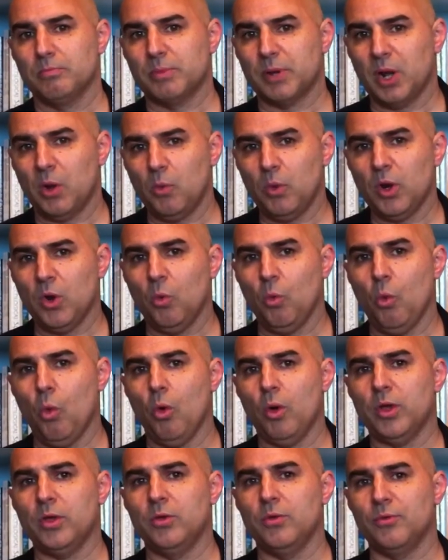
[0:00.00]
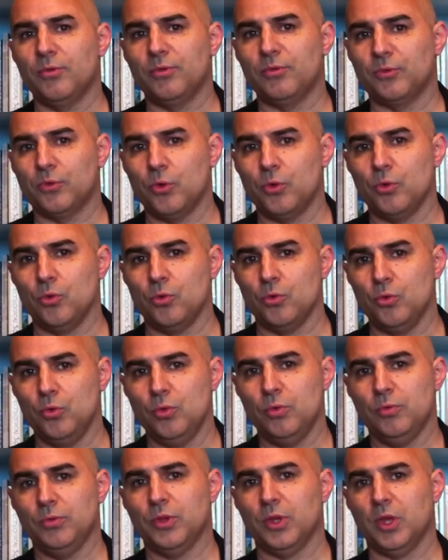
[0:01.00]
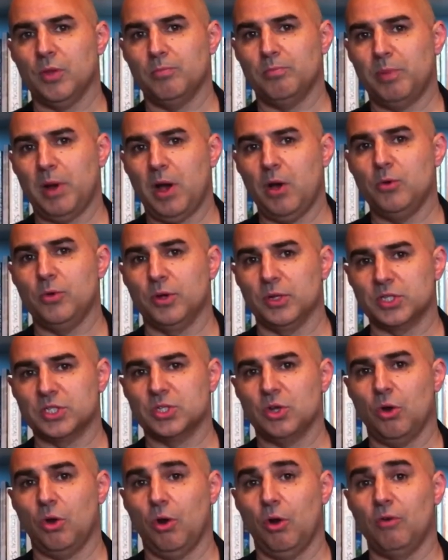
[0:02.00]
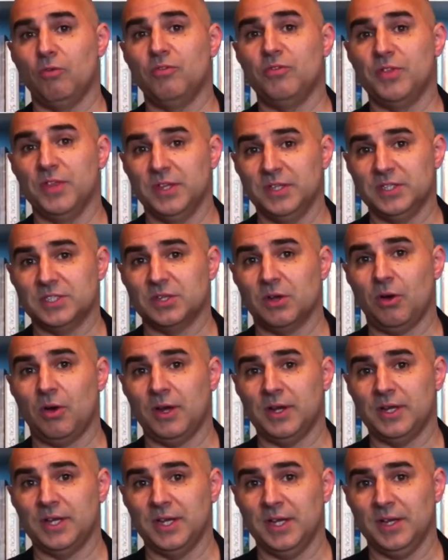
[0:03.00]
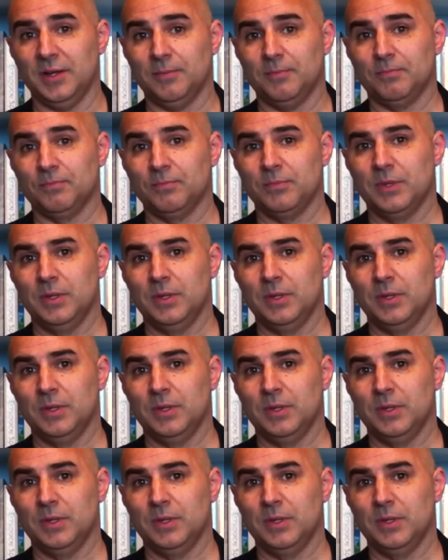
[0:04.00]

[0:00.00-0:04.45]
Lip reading: But I want to walk you through the components of this idea